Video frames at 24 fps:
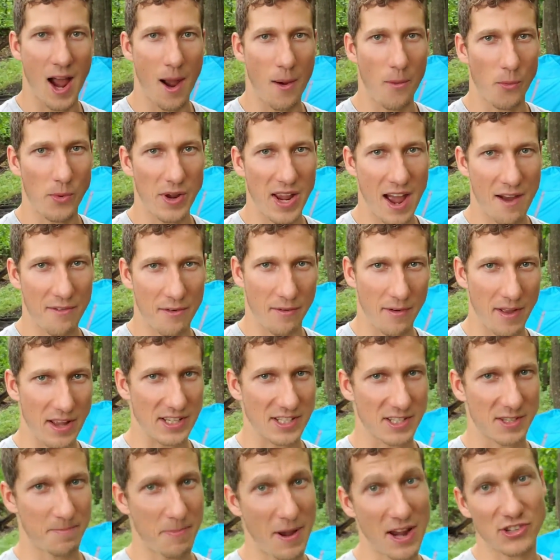We have,
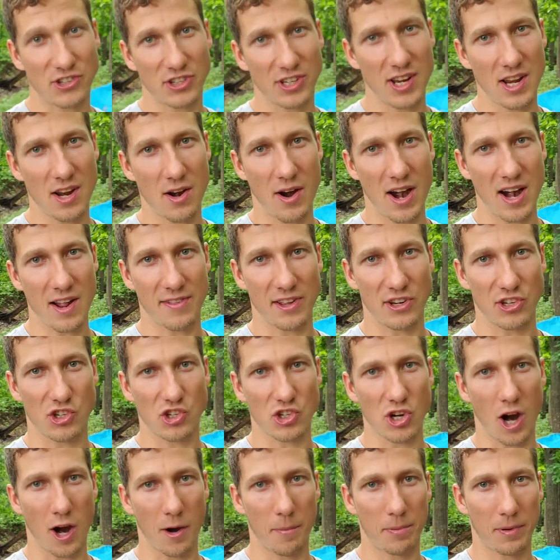especially, anything
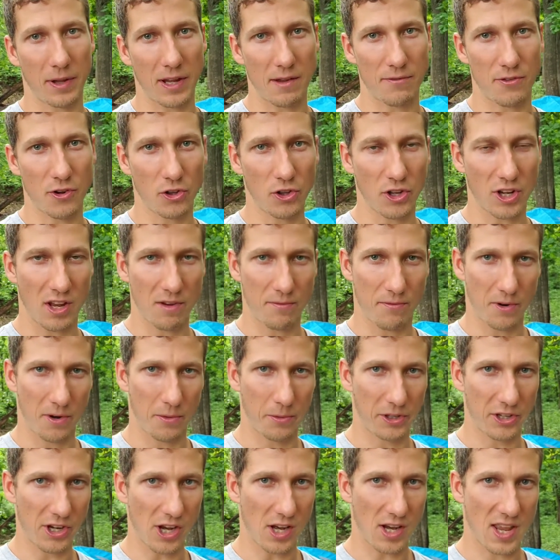sharp. Like if you're looking for a
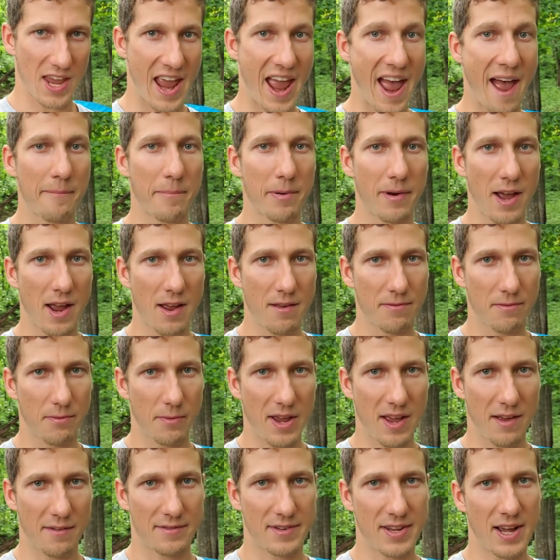really good camp knife, we
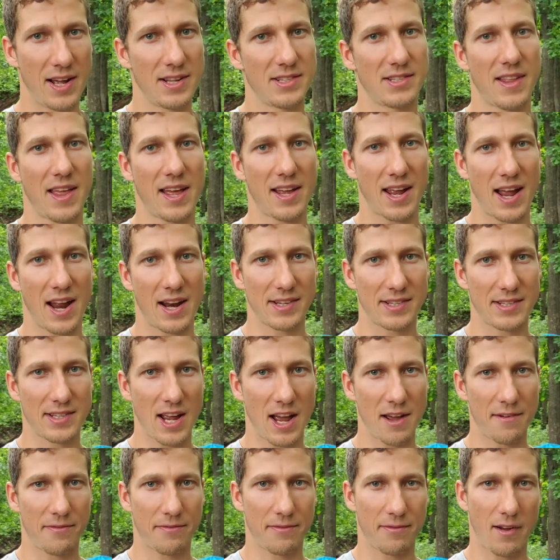have tons of that kind of
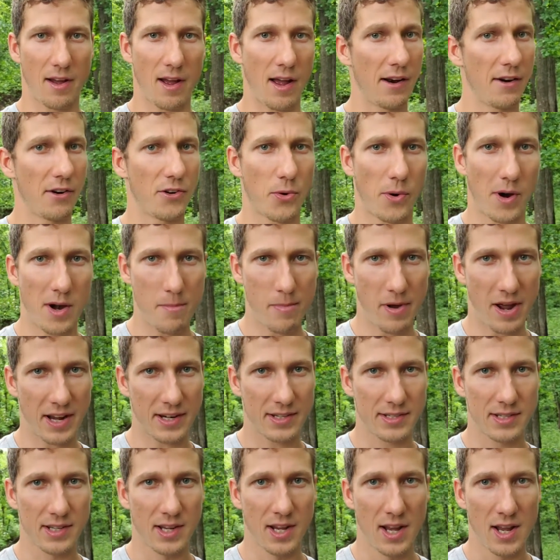stuff under 20
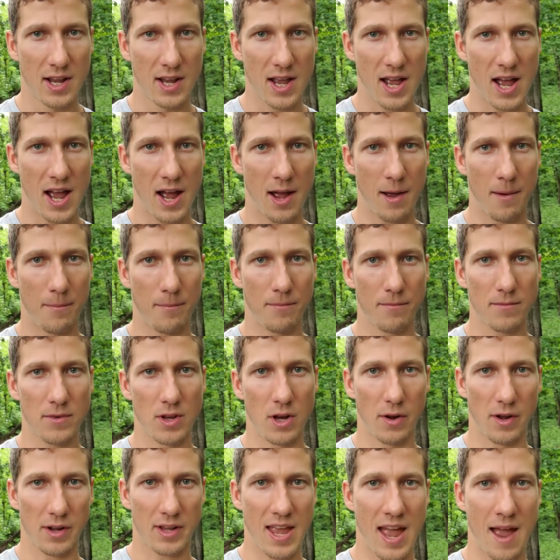bucks.
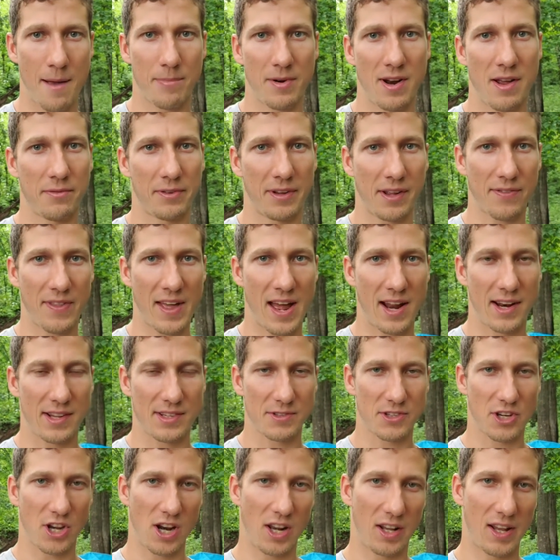A camp knife like that is
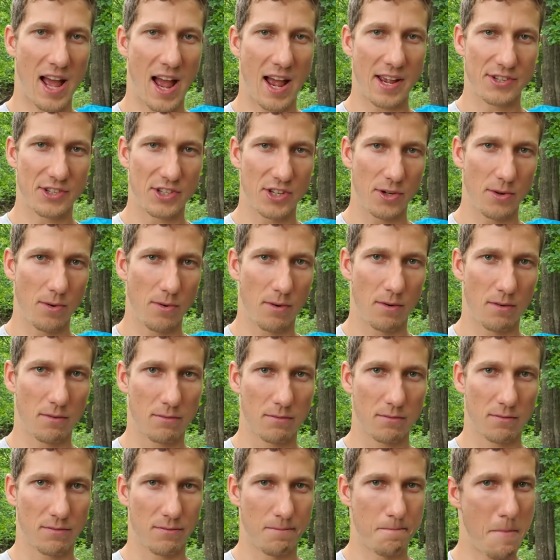going to last you
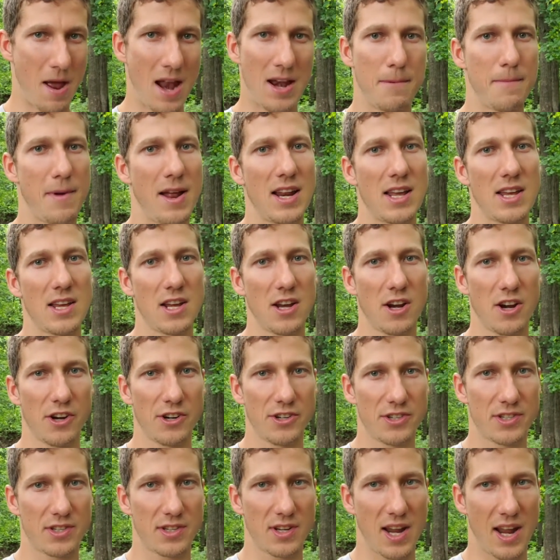many, many
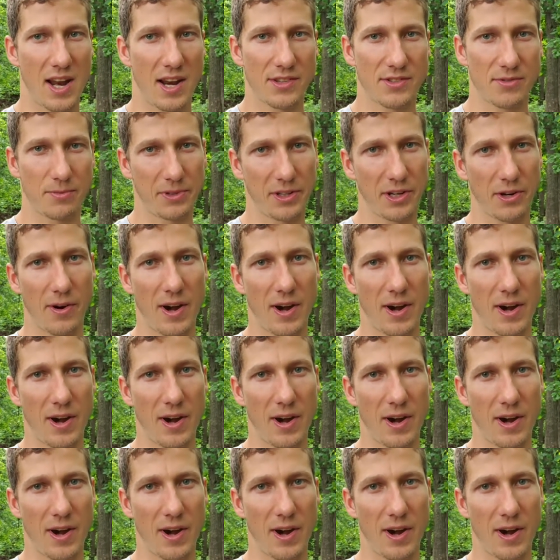years, and it's a really great